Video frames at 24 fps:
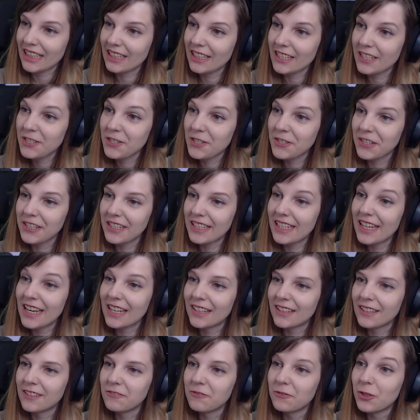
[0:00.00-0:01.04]
literally
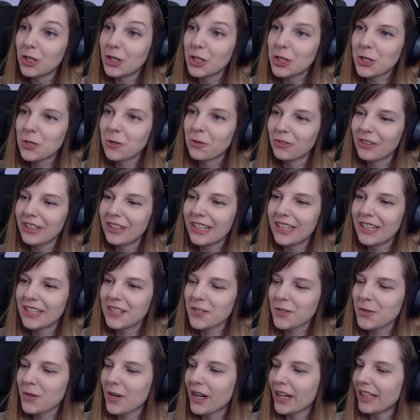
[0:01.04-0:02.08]
at the verge of
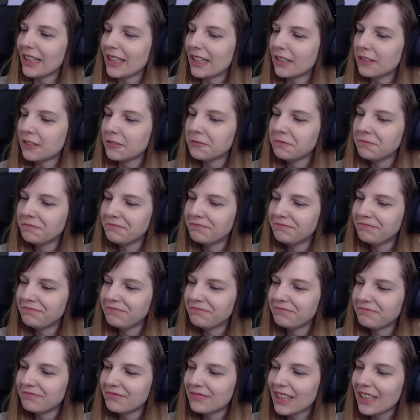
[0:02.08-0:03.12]
tears right now.
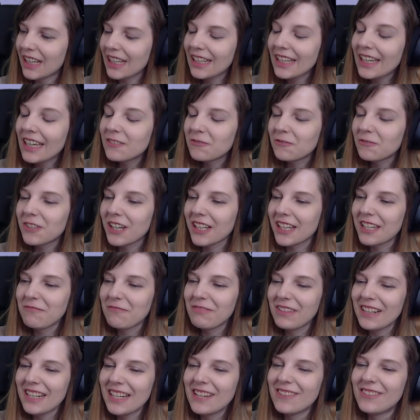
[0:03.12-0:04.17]
I can't fucking
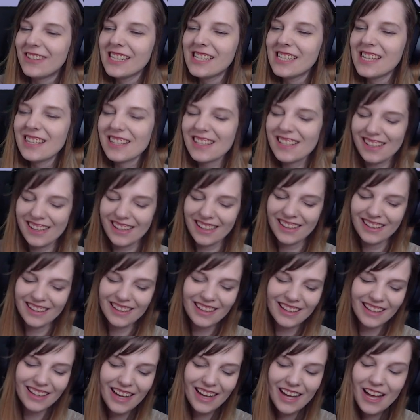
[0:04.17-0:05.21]
believe this.
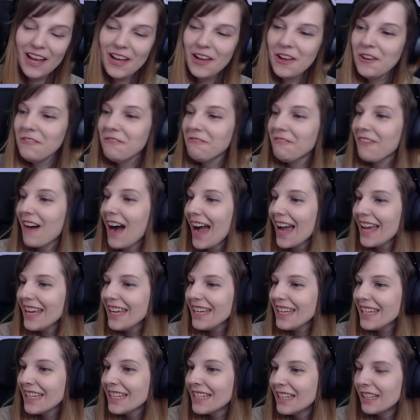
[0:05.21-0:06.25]

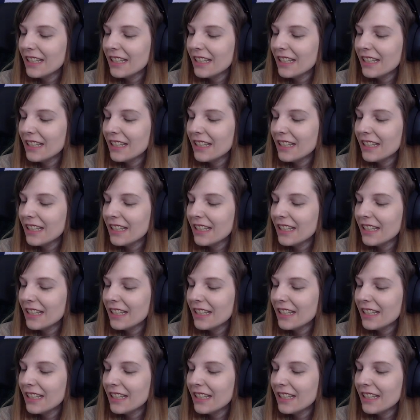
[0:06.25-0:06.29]
Bye!